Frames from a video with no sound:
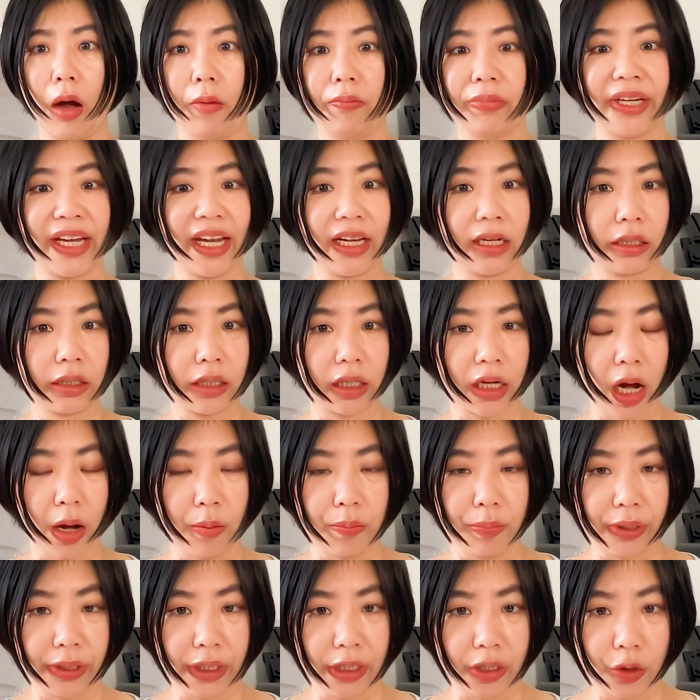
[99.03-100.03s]
getting the
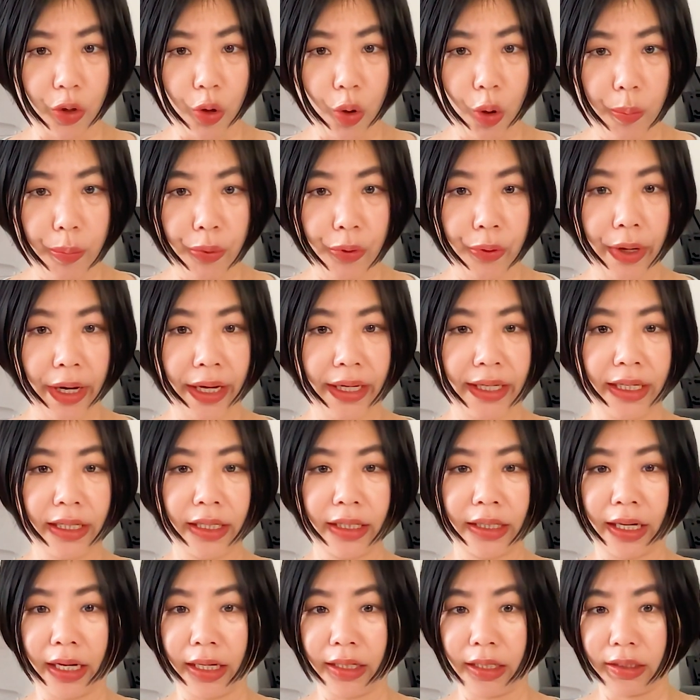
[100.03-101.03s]
company
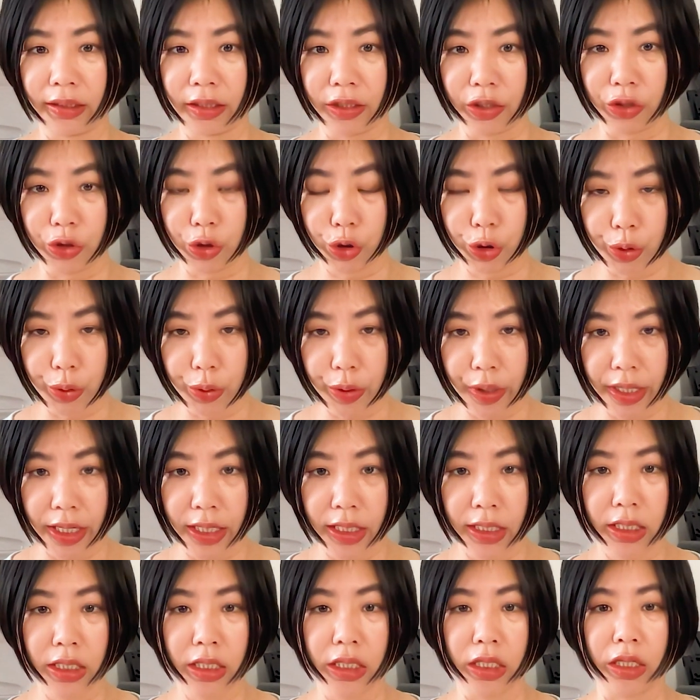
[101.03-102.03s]
incorporated, getting the
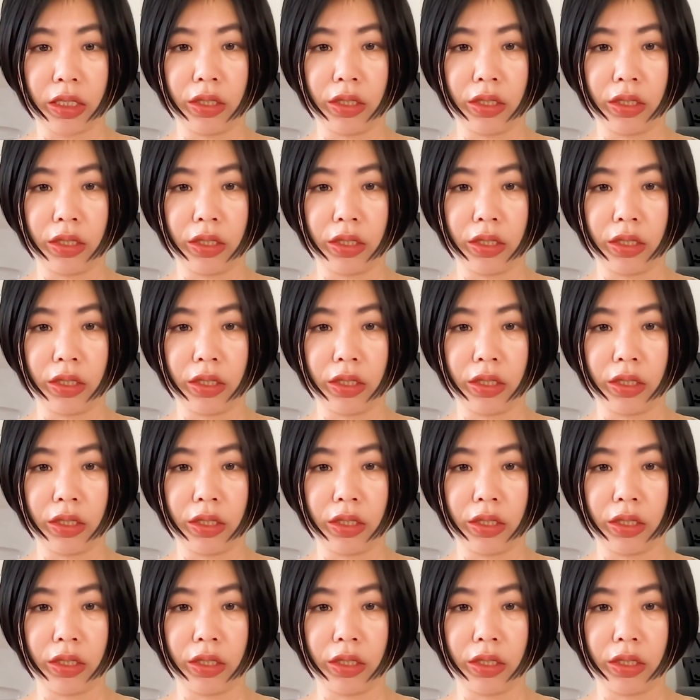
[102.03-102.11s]
insurance,